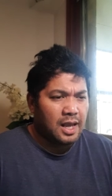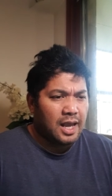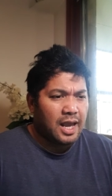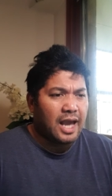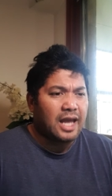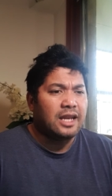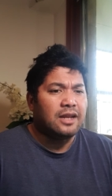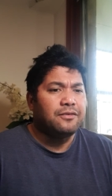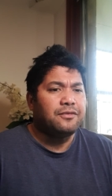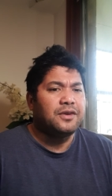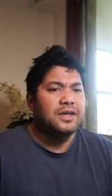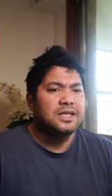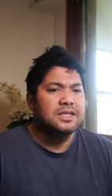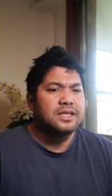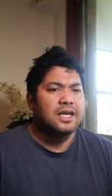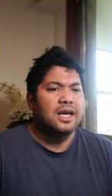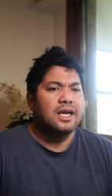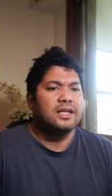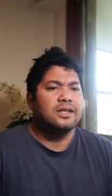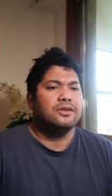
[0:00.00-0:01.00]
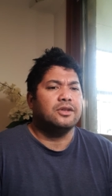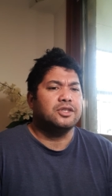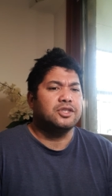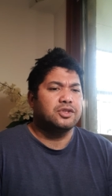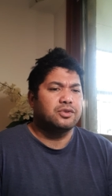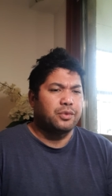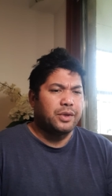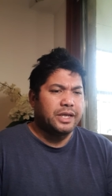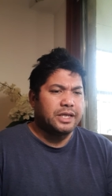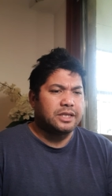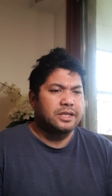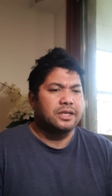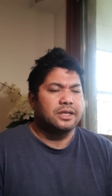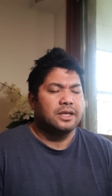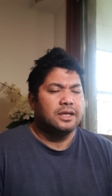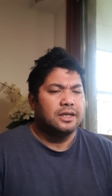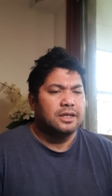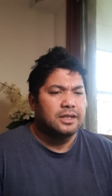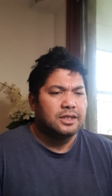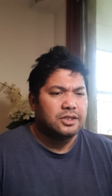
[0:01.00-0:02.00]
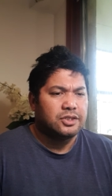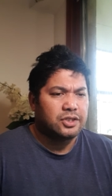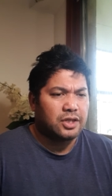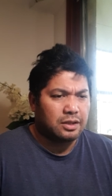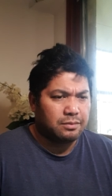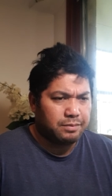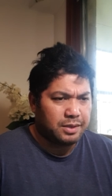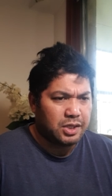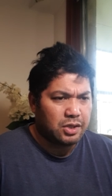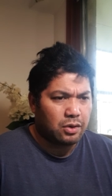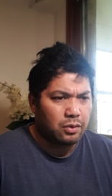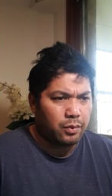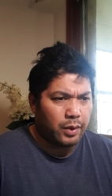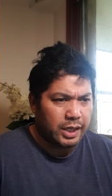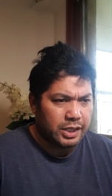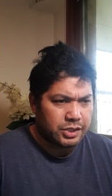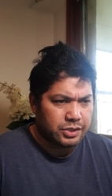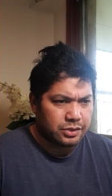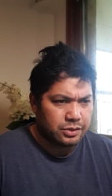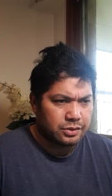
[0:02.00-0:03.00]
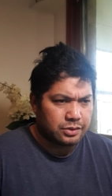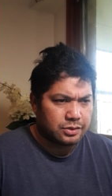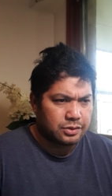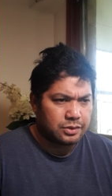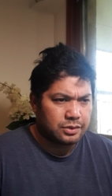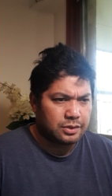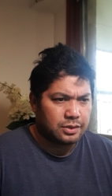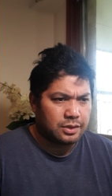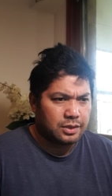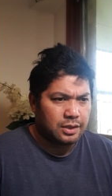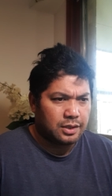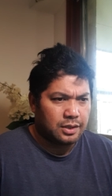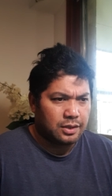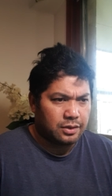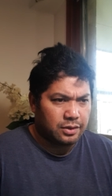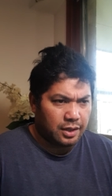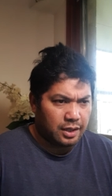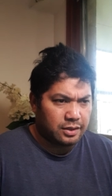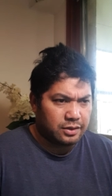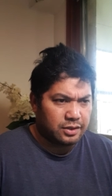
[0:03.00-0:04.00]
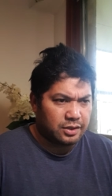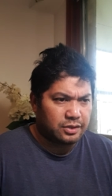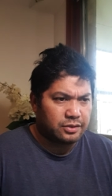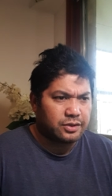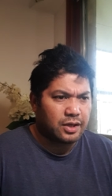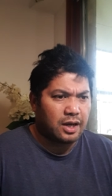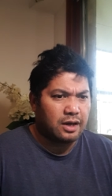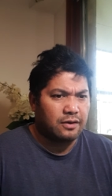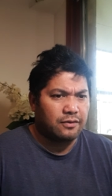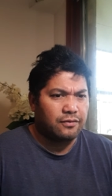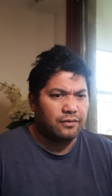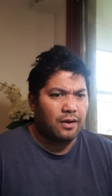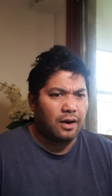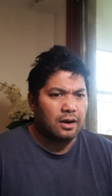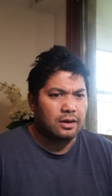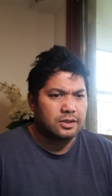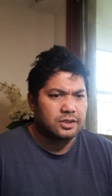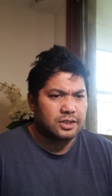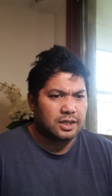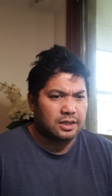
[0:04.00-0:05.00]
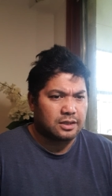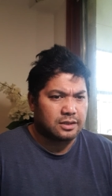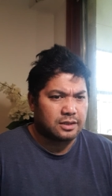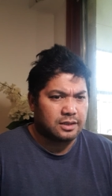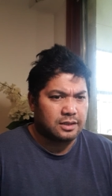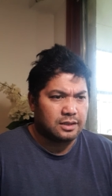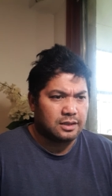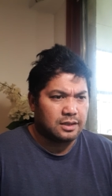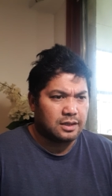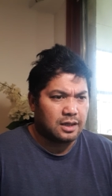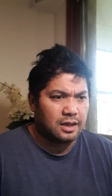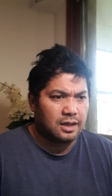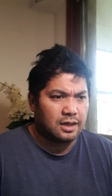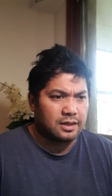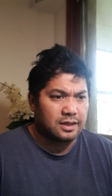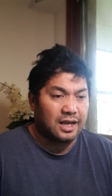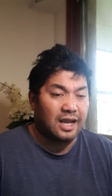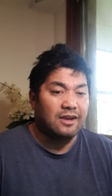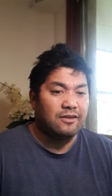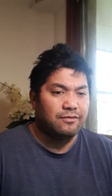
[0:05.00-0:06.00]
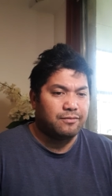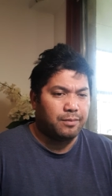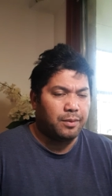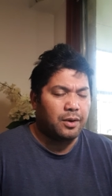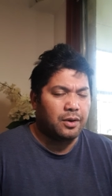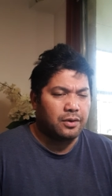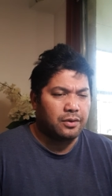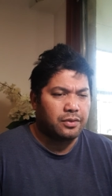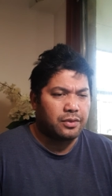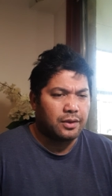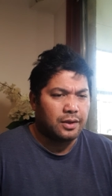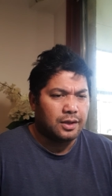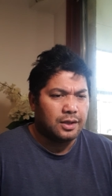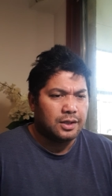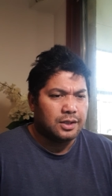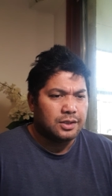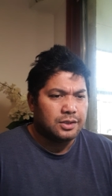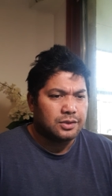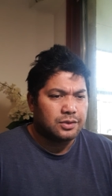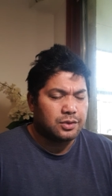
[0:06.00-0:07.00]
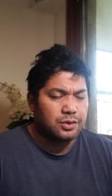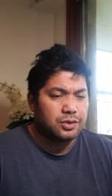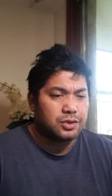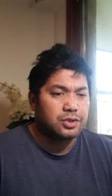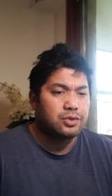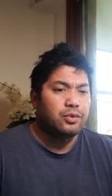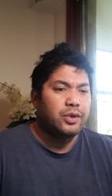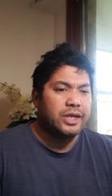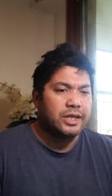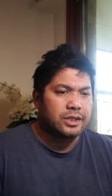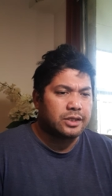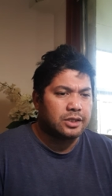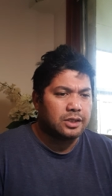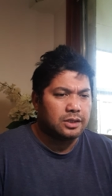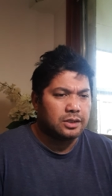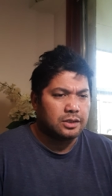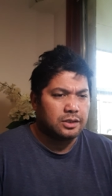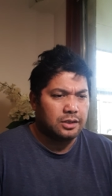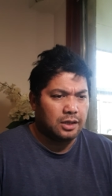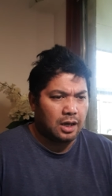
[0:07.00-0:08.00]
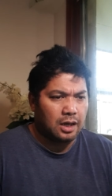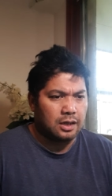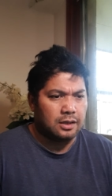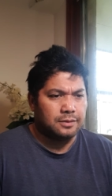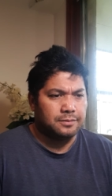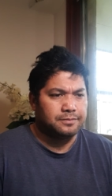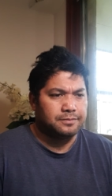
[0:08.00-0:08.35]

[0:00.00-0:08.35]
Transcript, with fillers: And if he said, The street shall be your wages, then the entire flock shall uh, gave birth to streaked young.